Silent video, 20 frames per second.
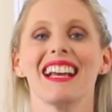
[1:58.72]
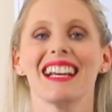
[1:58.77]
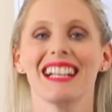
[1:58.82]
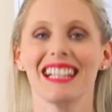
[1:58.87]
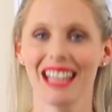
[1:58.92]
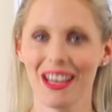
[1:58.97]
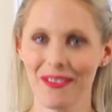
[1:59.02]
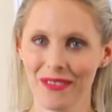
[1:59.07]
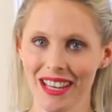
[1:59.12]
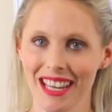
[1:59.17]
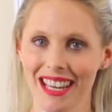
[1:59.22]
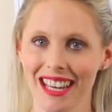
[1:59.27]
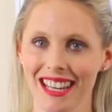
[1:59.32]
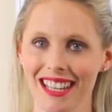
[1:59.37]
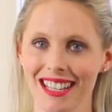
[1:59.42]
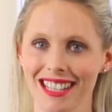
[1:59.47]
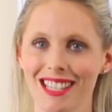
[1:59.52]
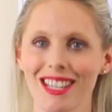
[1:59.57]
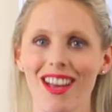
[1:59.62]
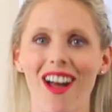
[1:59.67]
Clever
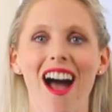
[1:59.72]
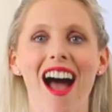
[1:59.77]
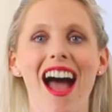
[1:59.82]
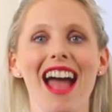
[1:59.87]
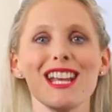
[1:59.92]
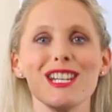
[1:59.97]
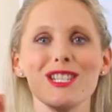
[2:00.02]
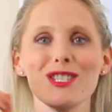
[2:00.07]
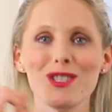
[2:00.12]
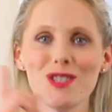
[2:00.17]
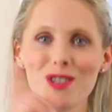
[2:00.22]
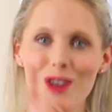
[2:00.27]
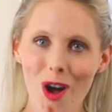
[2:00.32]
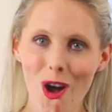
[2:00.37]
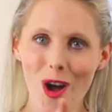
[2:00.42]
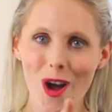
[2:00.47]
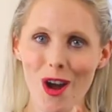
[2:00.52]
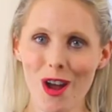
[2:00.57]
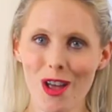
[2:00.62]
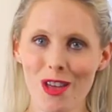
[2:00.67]
kids, I
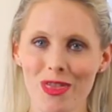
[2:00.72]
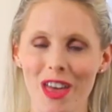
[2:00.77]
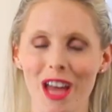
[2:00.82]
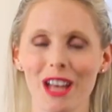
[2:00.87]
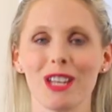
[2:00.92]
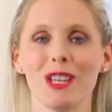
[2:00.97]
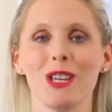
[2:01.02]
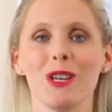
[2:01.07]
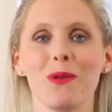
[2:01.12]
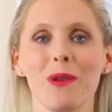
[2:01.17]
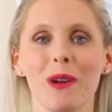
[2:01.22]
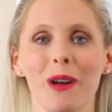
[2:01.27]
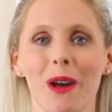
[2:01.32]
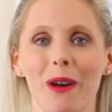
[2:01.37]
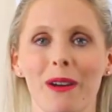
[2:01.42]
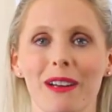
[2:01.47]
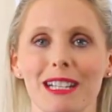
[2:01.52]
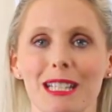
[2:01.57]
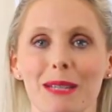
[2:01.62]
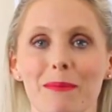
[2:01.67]
know that you are
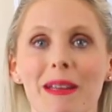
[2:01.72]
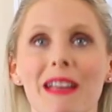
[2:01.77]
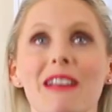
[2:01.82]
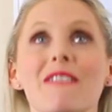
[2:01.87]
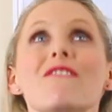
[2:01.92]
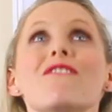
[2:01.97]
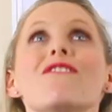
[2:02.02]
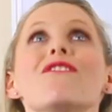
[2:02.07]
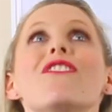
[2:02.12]
going to be